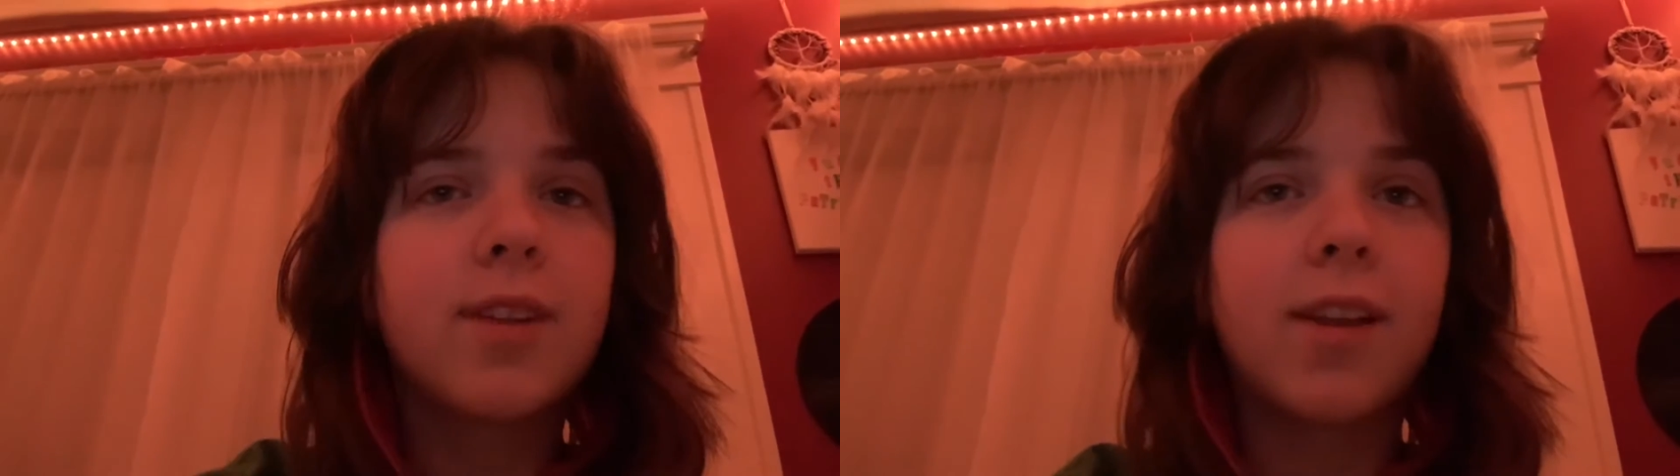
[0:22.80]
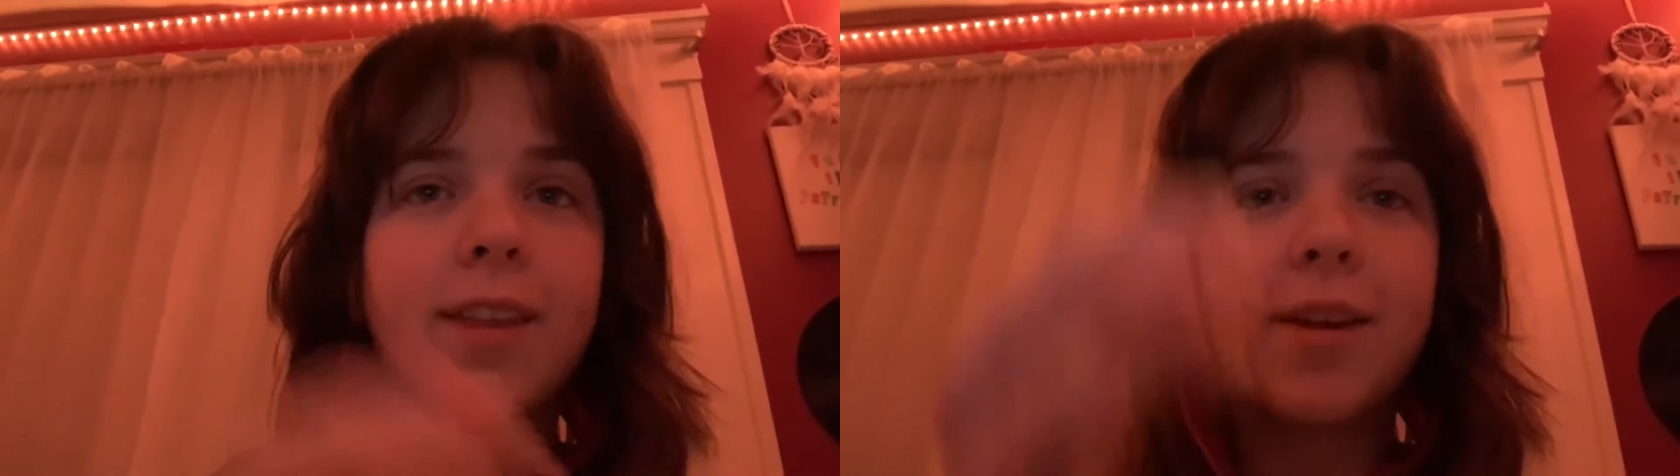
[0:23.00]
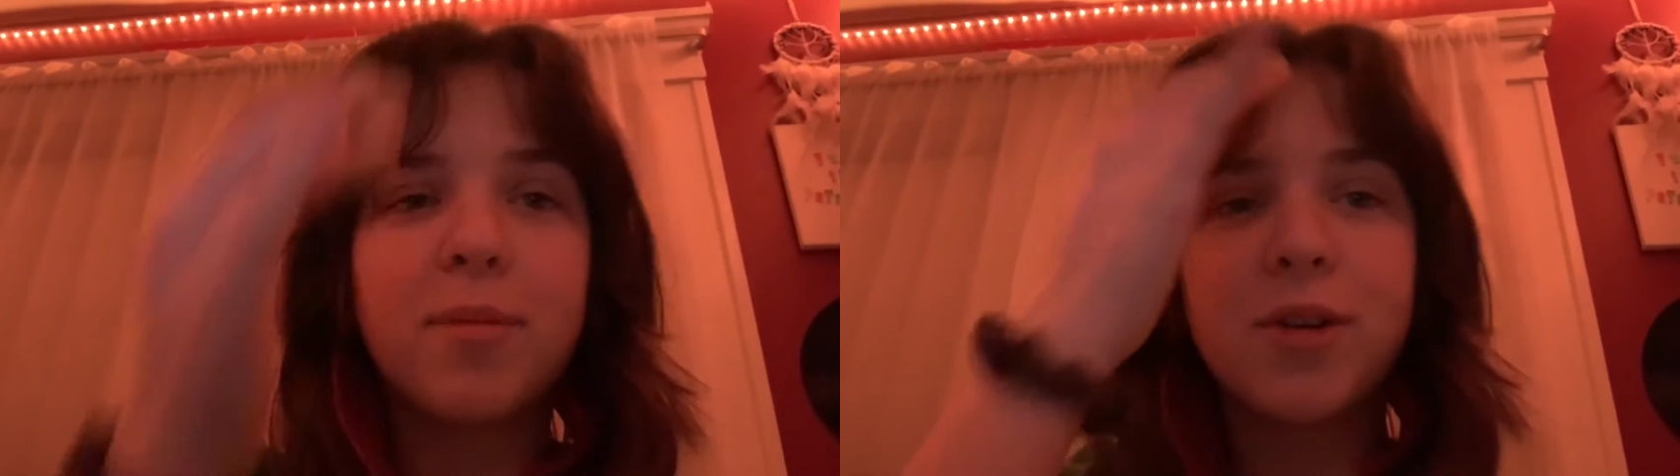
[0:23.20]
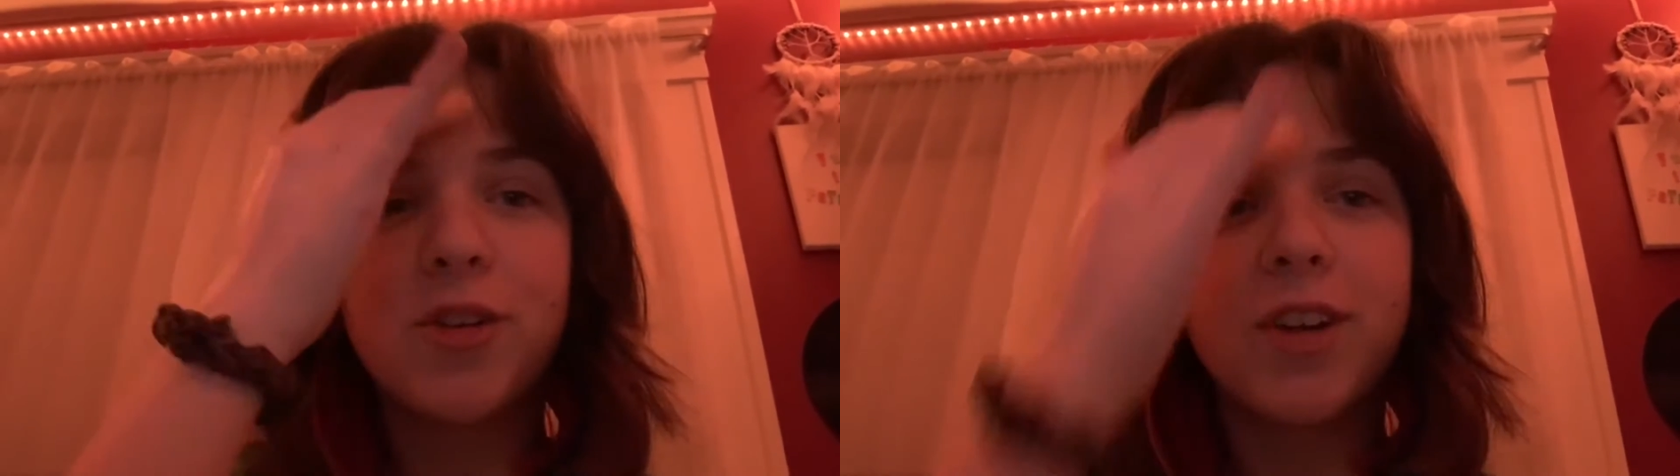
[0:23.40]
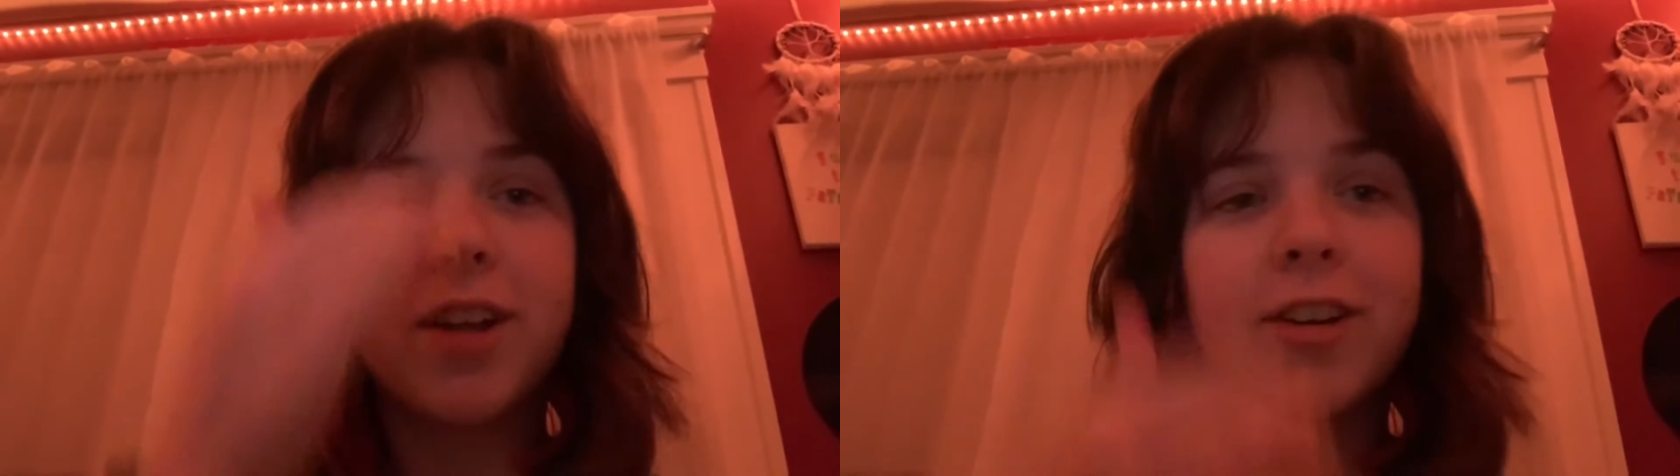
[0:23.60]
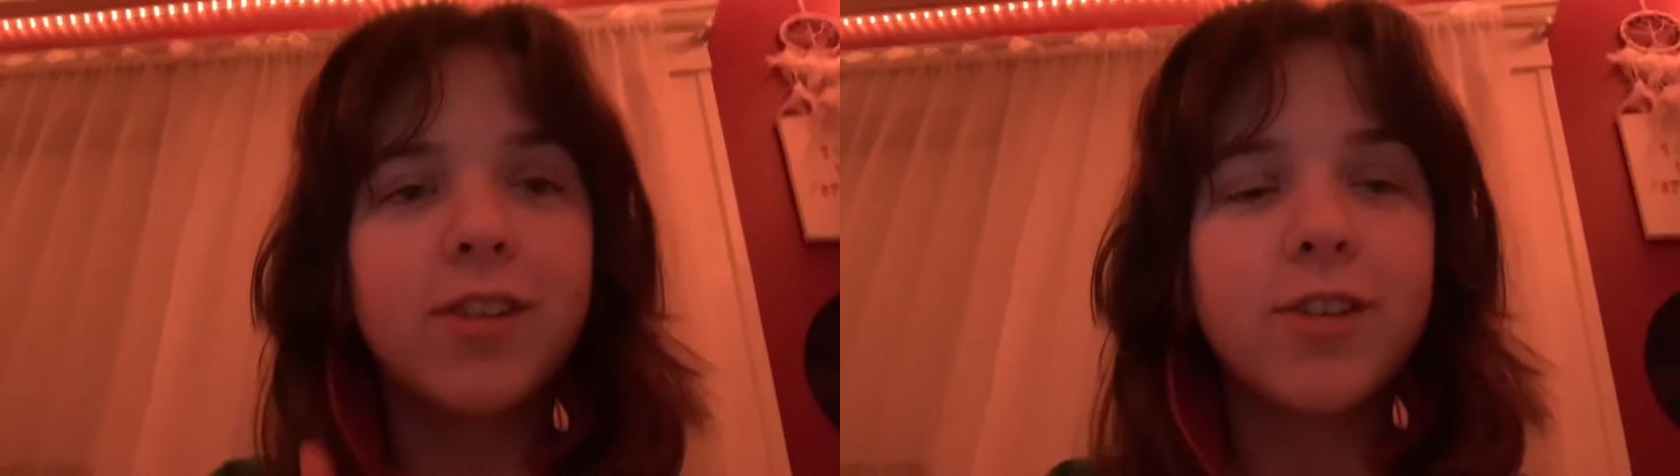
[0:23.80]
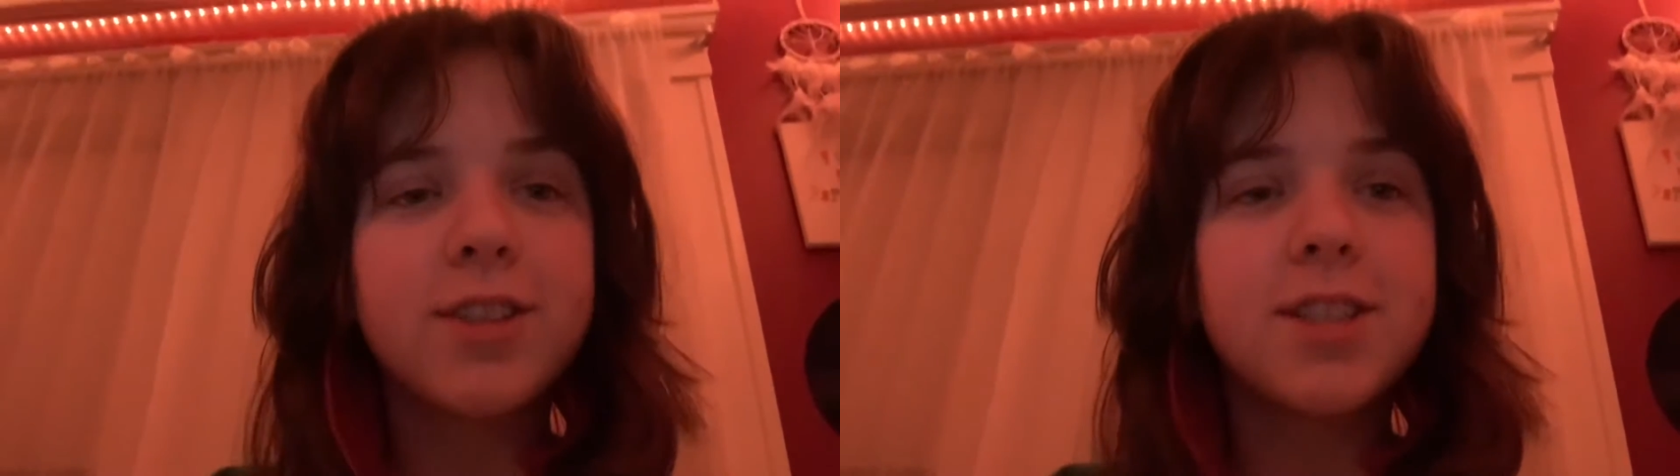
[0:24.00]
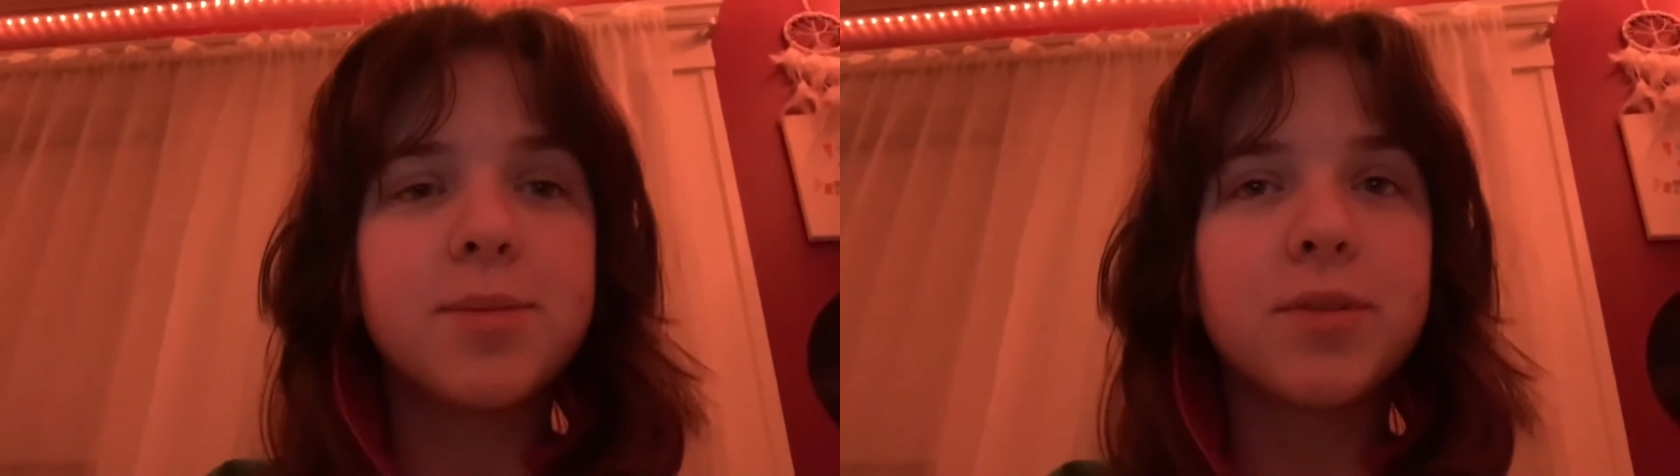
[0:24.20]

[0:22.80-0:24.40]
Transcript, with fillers: In the name of the Creator, the Redeemer,